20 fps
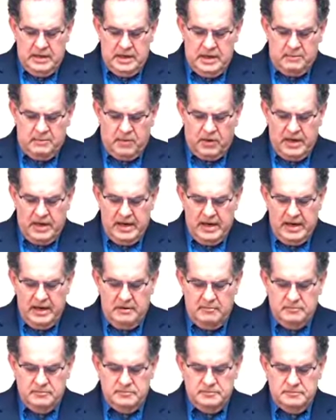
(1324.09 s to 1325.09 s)
And I
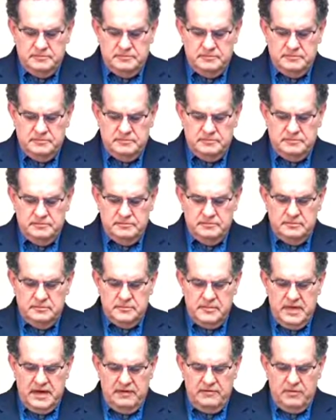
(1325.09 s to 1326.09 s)
pray
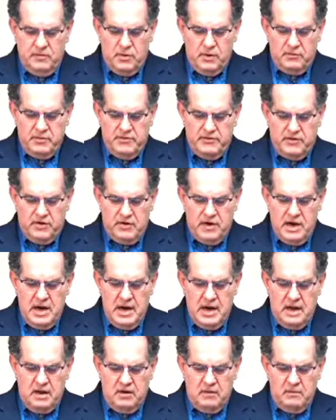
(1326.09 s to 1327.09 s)
that even what we've heard
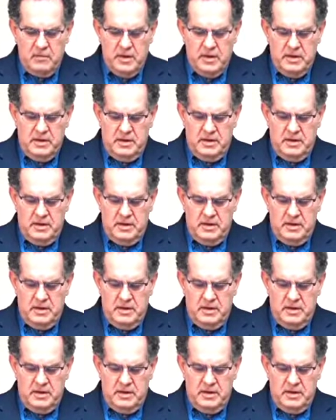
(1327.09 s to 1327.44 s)
now,